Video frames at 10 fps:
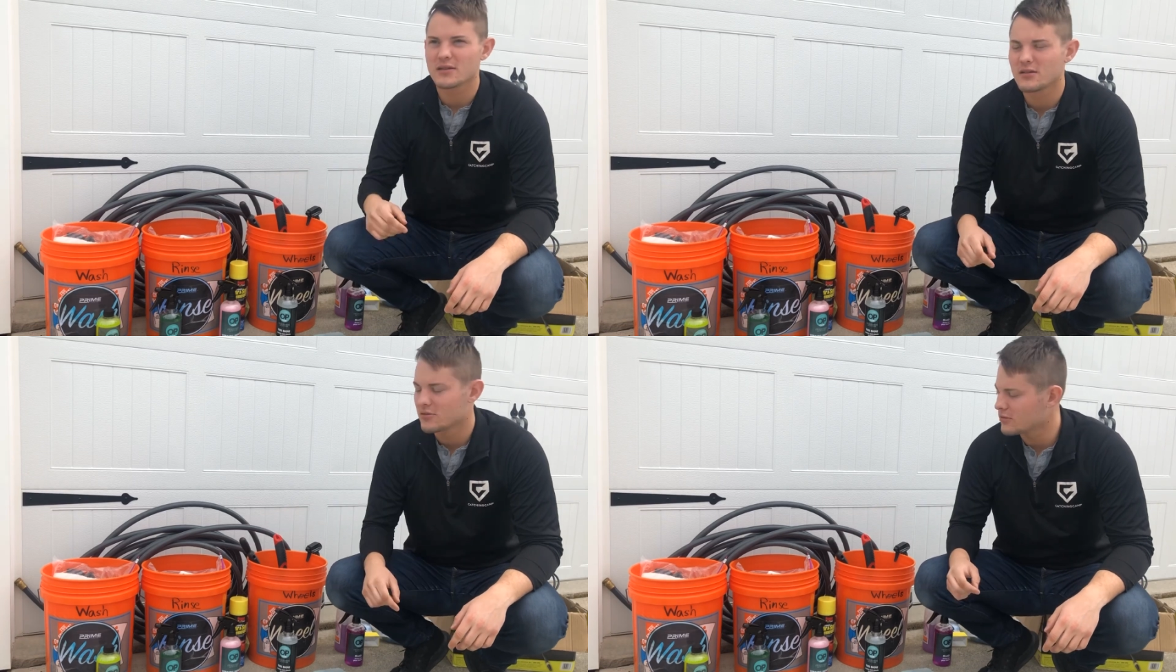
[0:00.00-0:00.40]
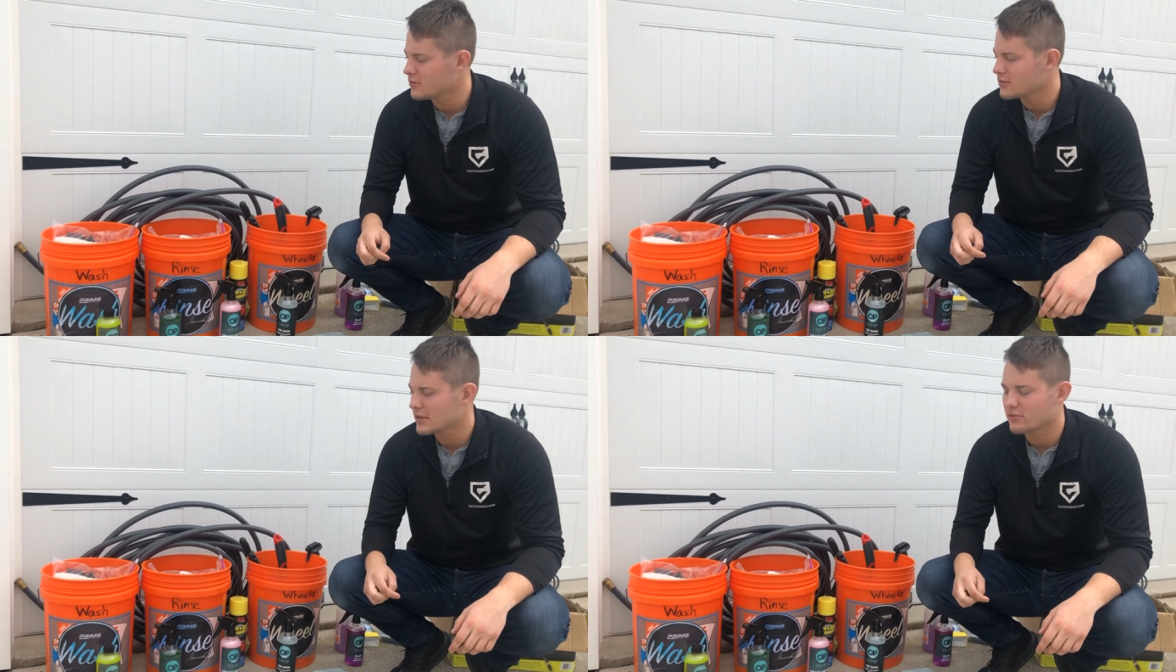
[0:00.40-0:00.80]

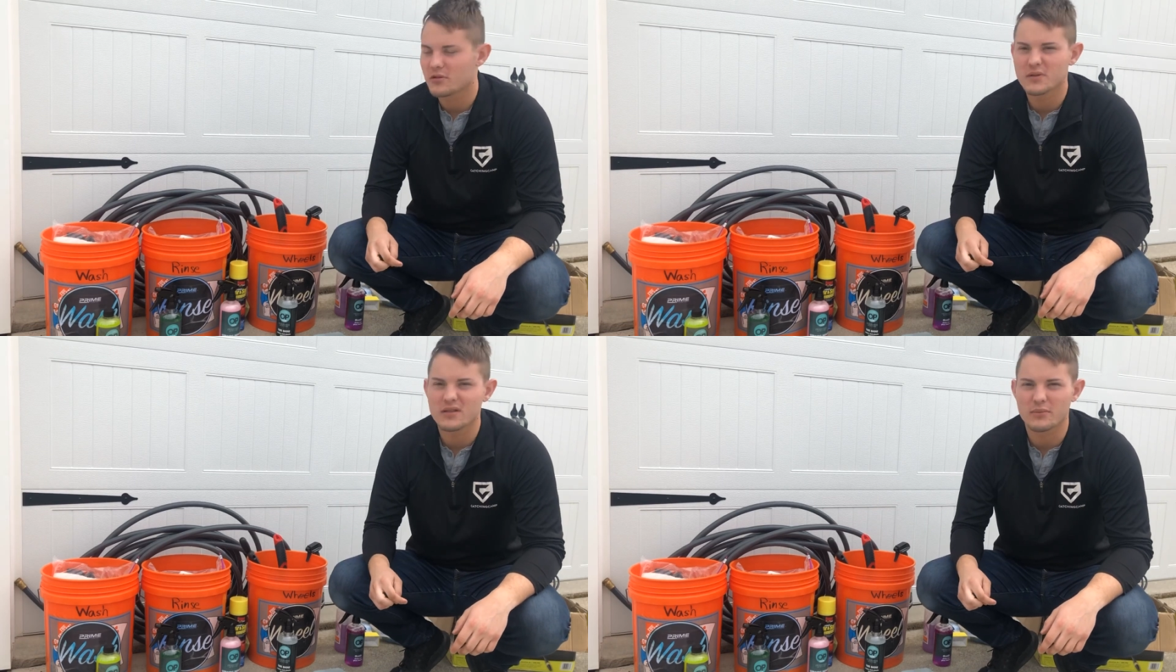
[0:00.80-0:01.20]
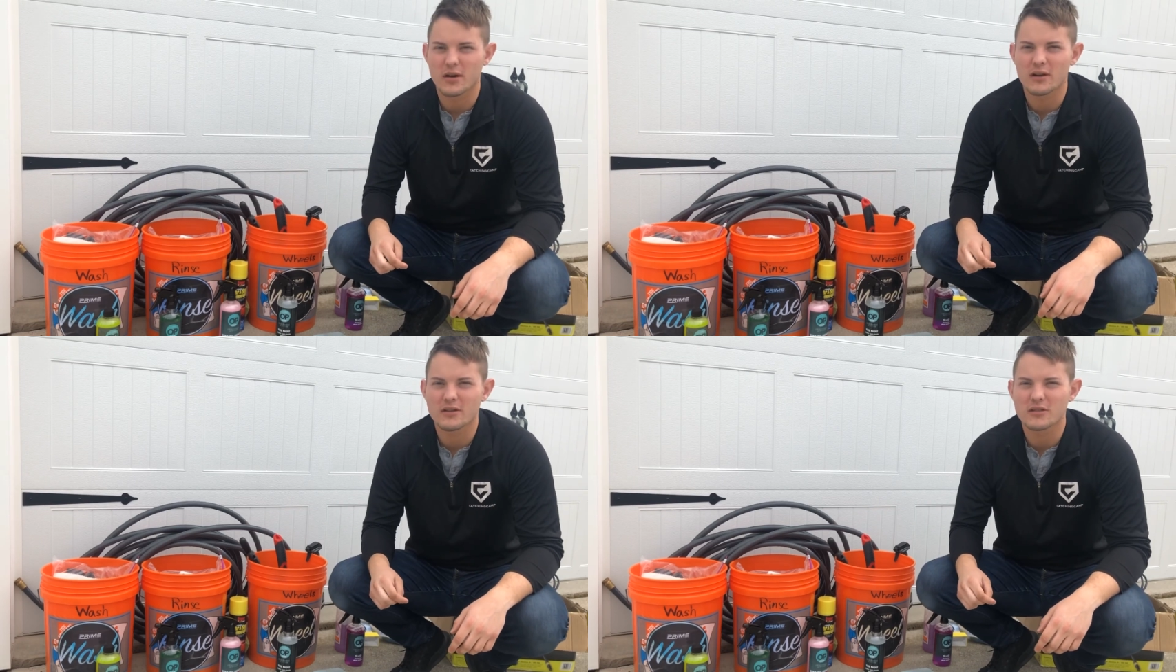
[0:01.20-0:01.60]
tools, equipment, and
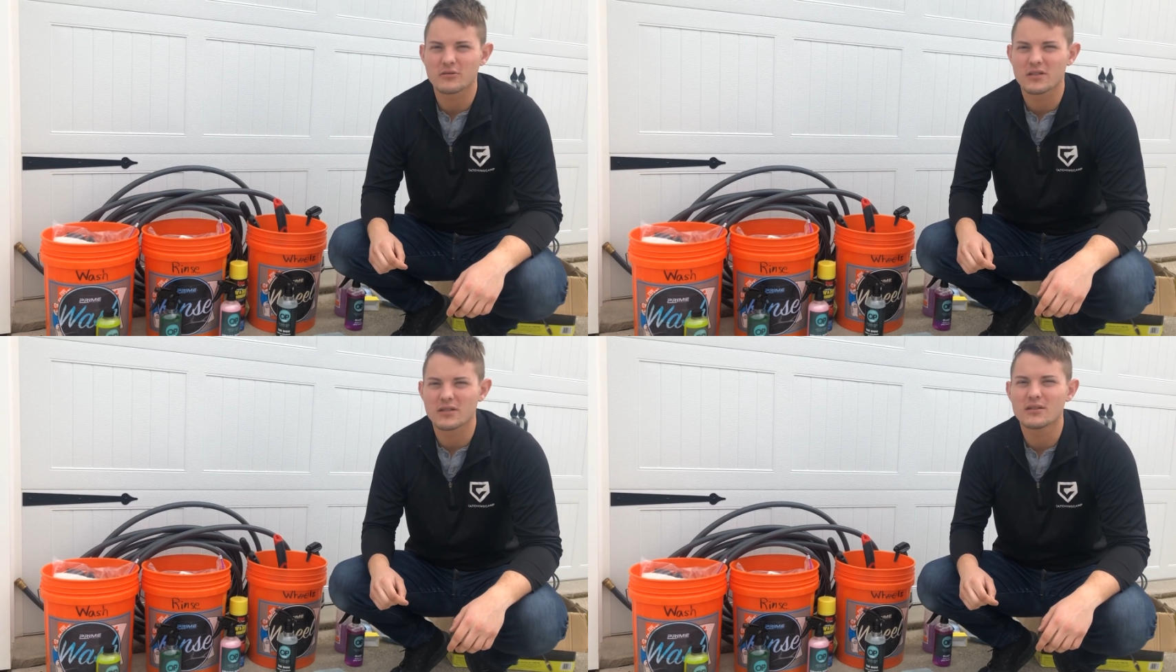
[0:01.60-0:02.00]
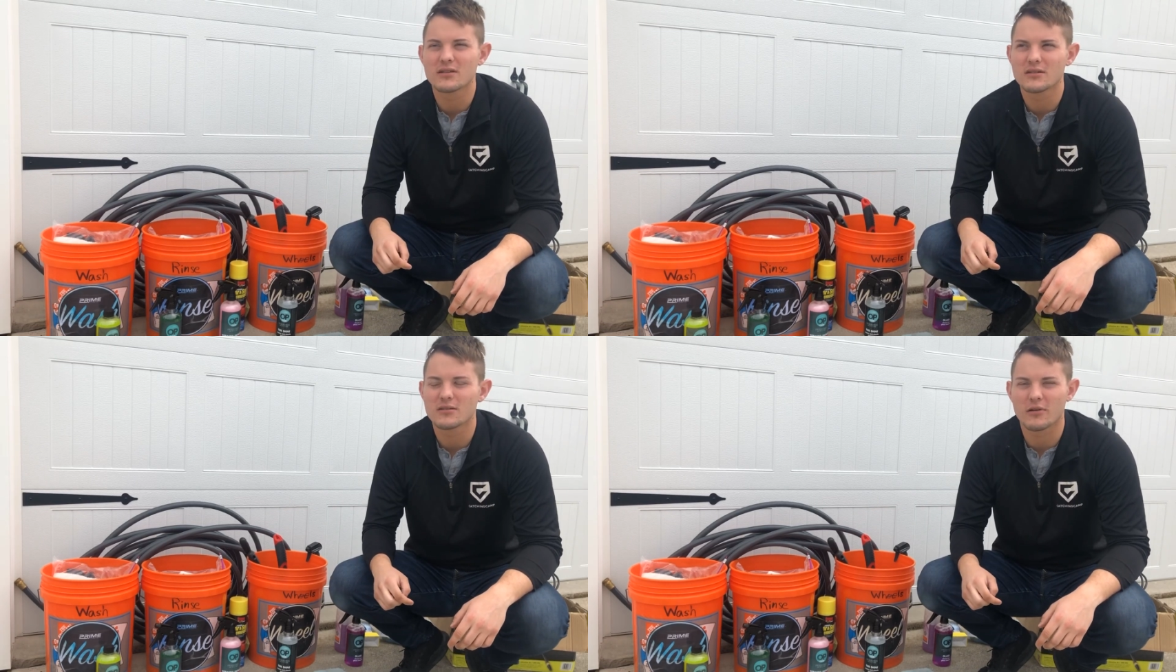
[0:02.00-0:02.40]
products you need
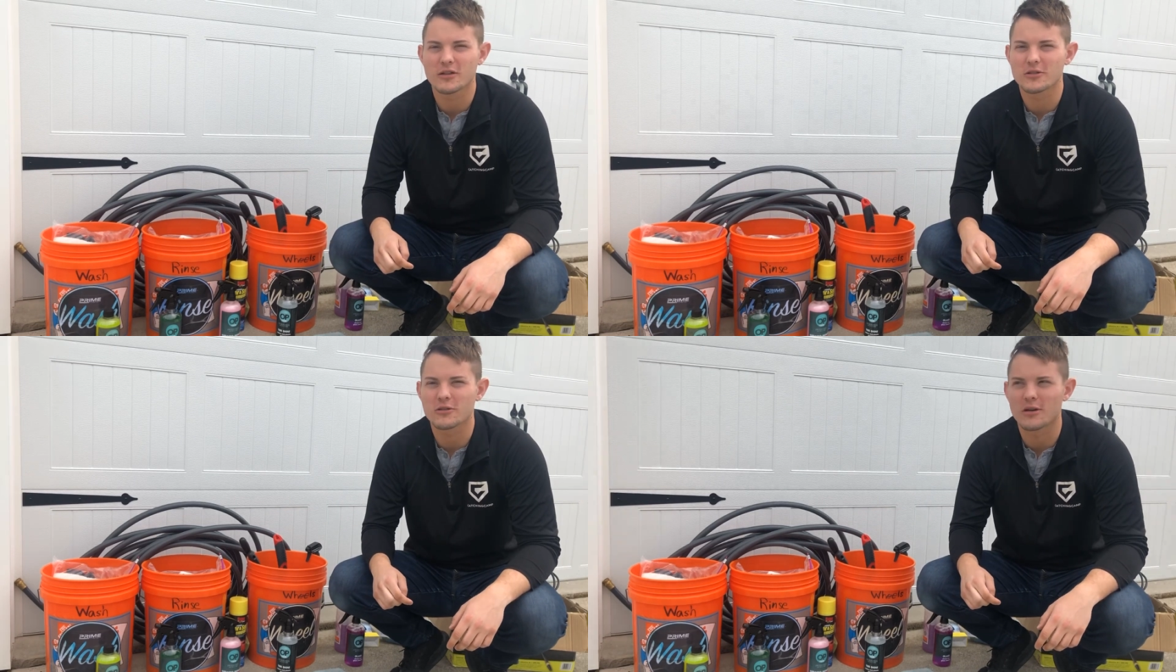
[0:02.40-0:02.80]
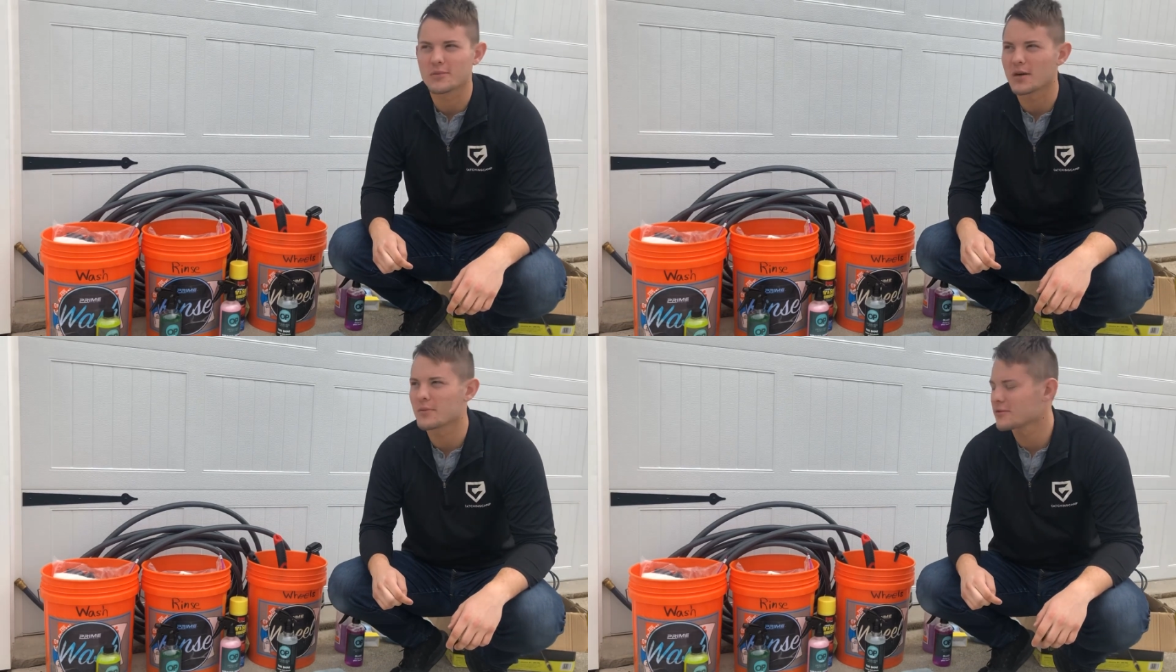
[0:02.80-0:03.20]
to wash your car
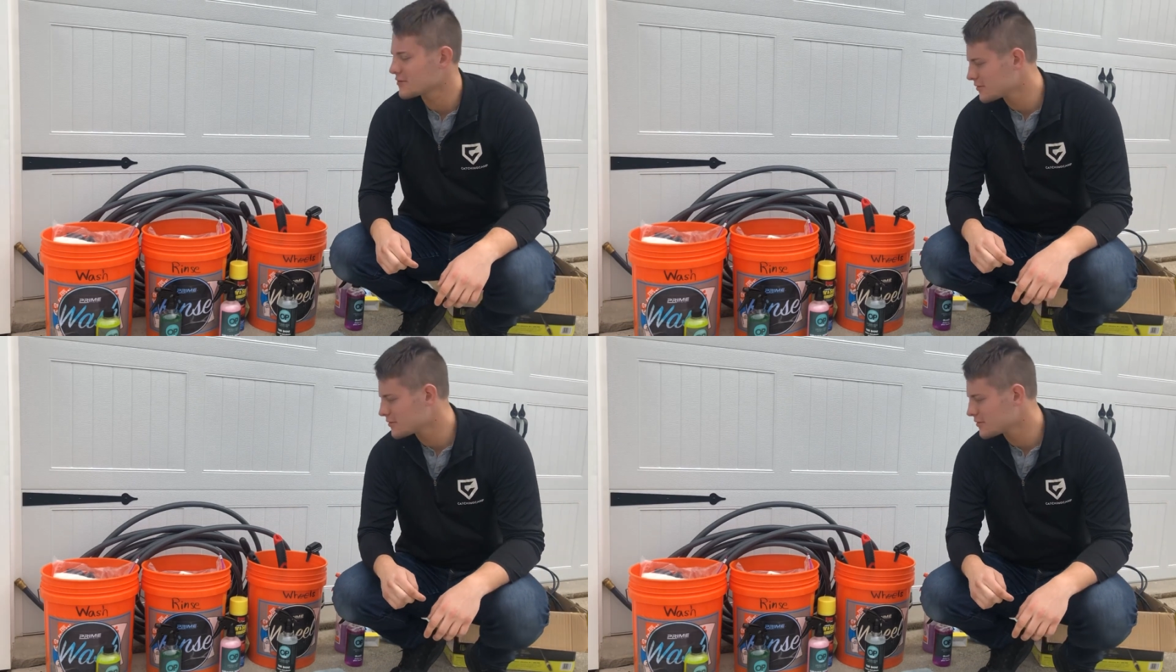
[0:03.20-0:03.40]
properly.